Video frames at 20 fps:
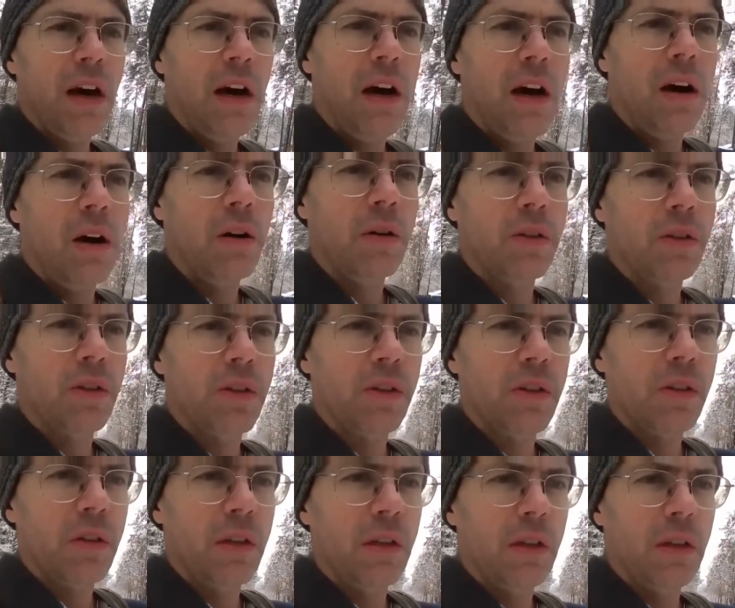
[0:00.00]

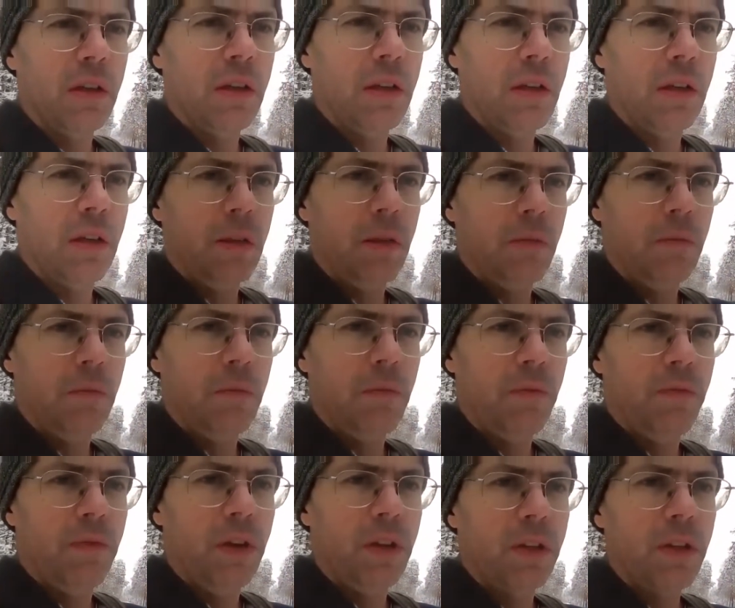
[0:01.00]
house uh,
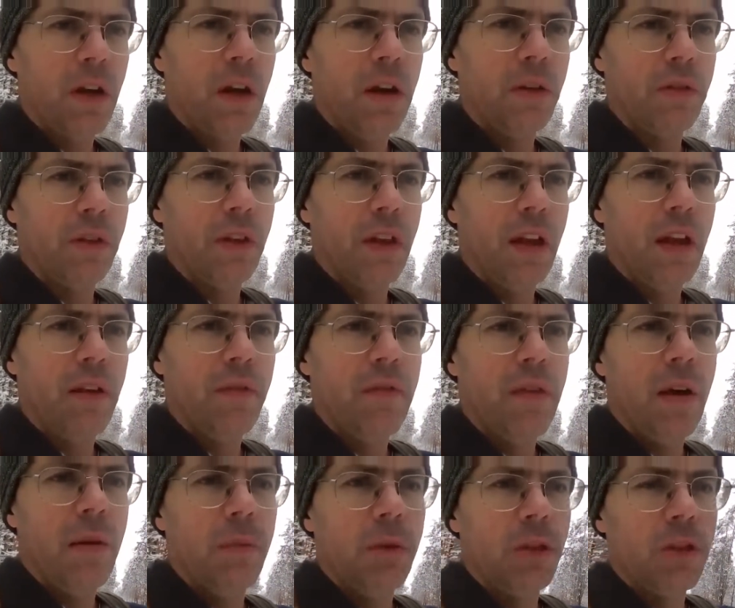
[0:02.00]
first house that I have
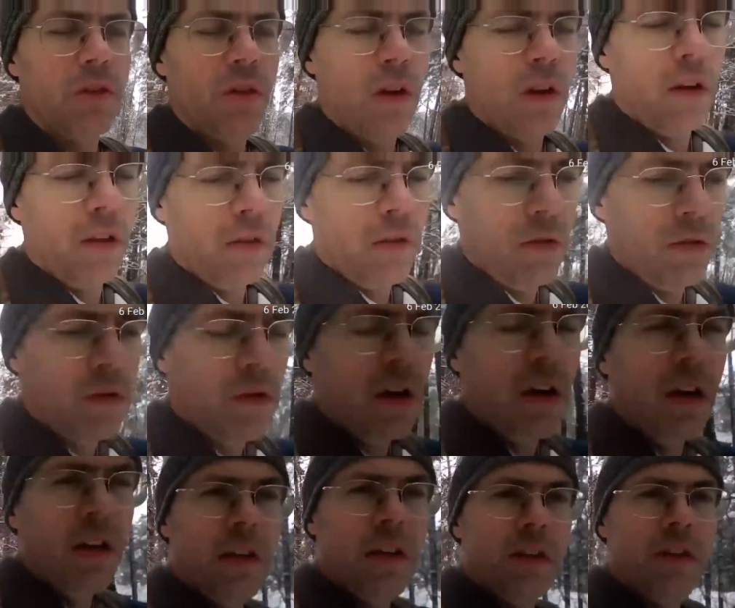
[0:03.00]
demonstrated you
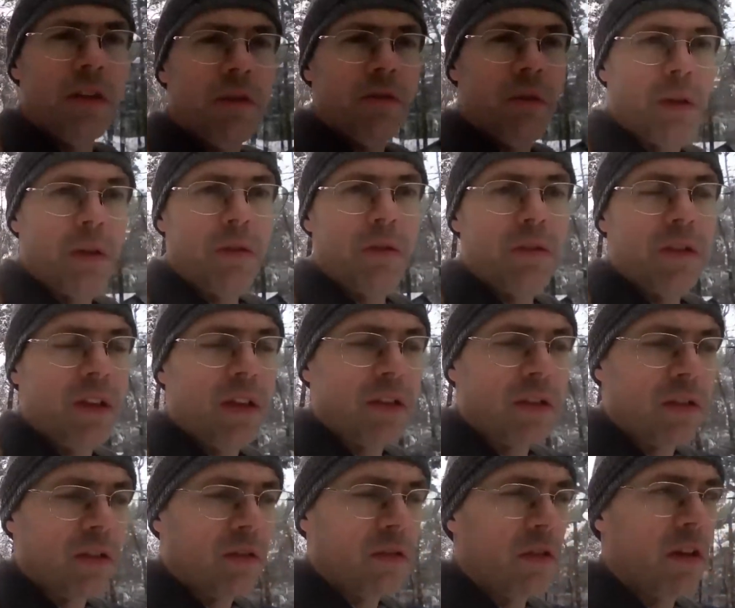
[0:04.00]
this is where two
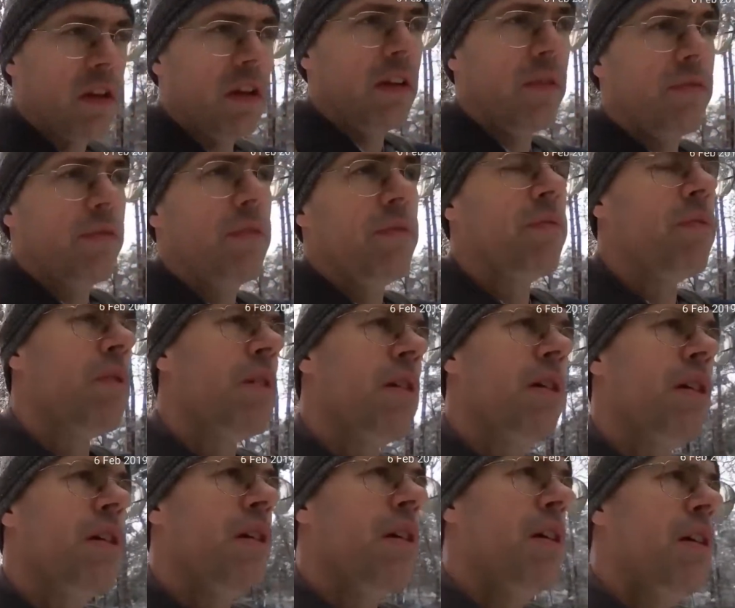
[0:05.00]
sisters live
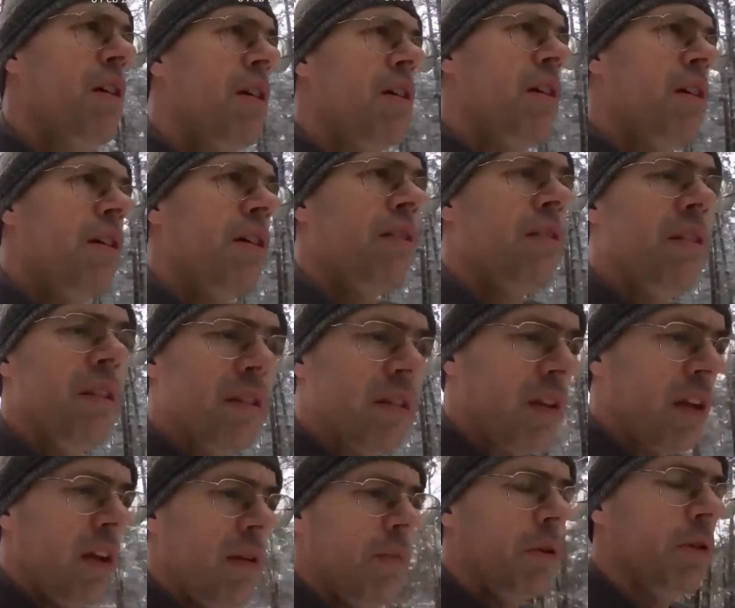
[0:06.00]

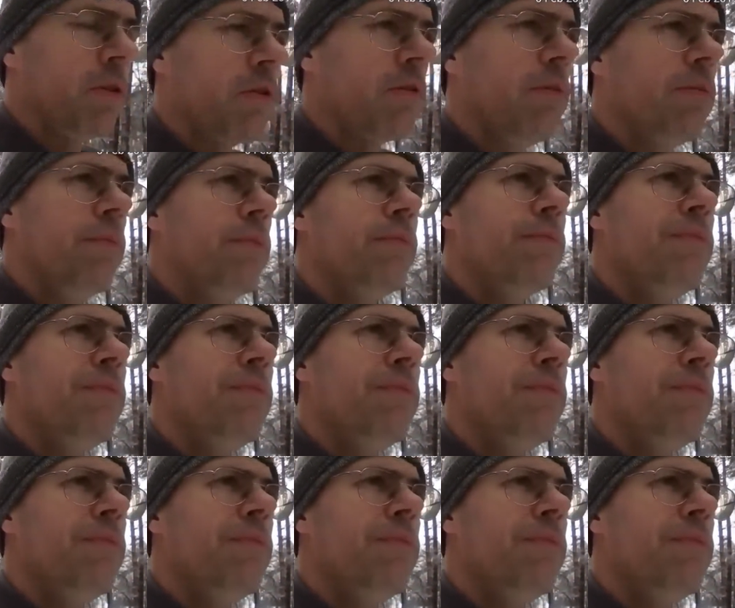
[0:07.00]
disabled